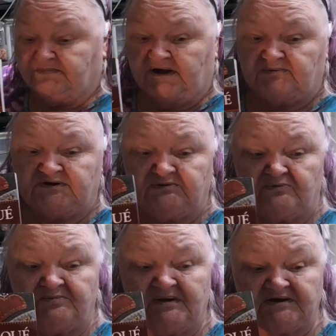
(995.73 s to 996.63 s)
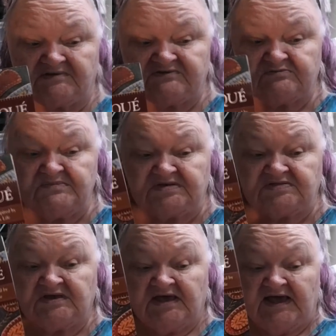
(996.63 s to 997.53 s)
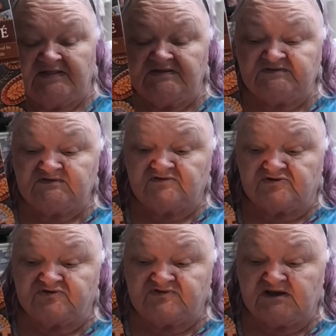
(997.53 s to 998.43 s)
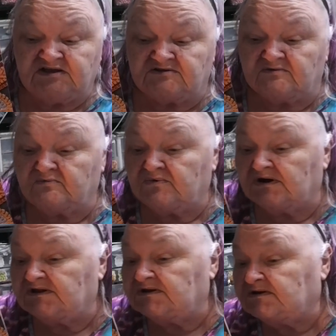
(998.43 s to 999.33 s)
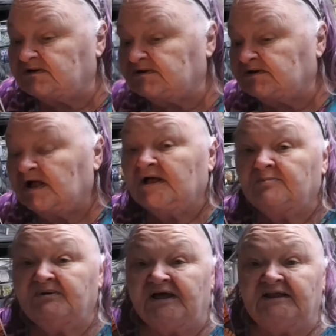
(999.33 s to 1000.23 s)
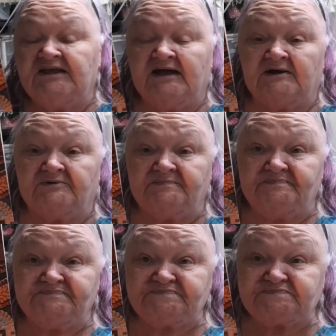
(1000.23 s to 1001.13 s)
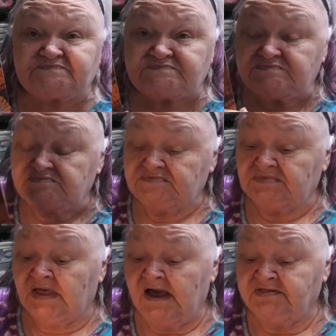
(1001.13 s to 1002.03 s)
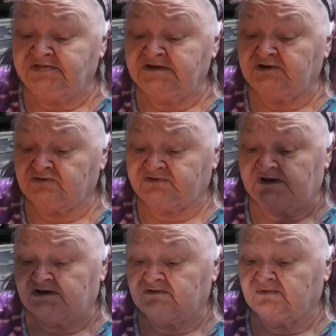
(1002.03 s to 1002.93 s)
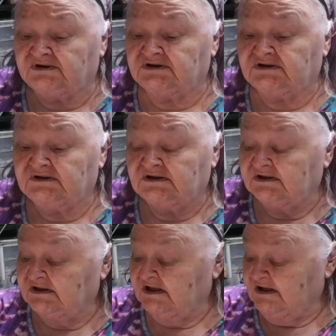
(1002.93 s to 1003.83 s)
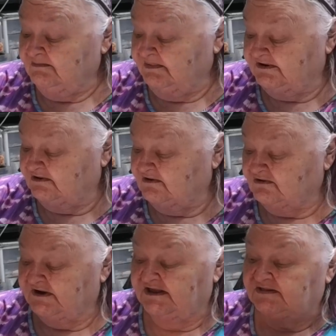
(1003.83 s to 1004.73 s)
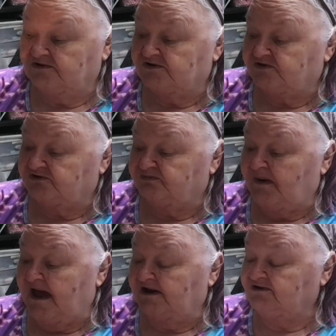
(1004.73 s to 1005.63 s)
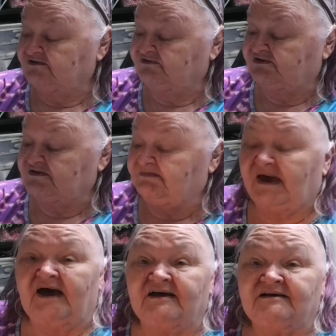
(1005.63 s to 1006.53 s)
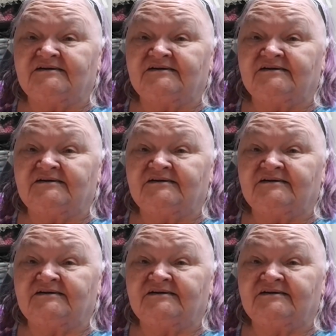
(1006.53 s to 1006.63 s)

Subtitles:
by Rebecca Smith, and this is her second one. But anyhow, I think her second one. But, oh, and look, there's patterns in the back.